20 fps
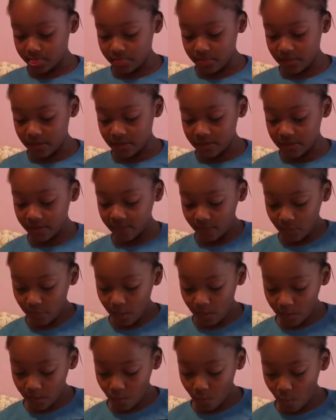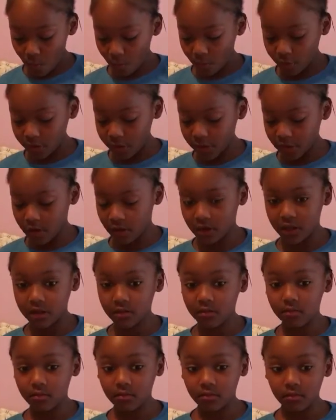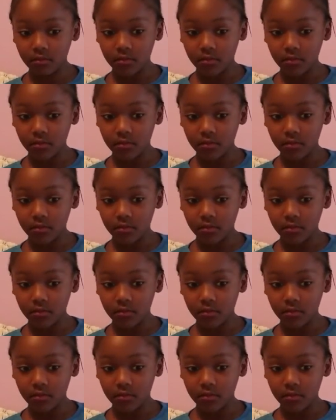These have a lot of warning on it.